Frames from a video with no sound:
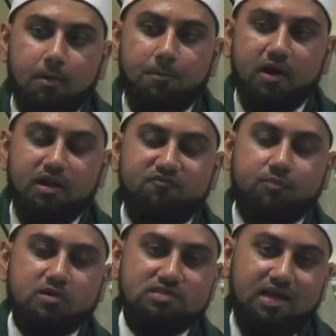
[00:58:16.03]
But if a
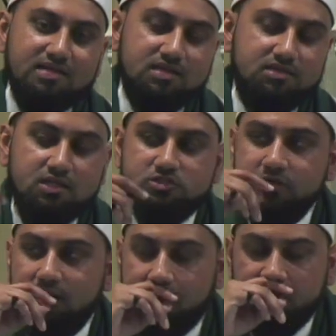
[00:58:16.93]
person has the
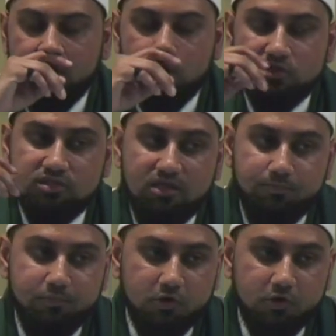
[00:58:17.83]
intention, I'm going to go to sleep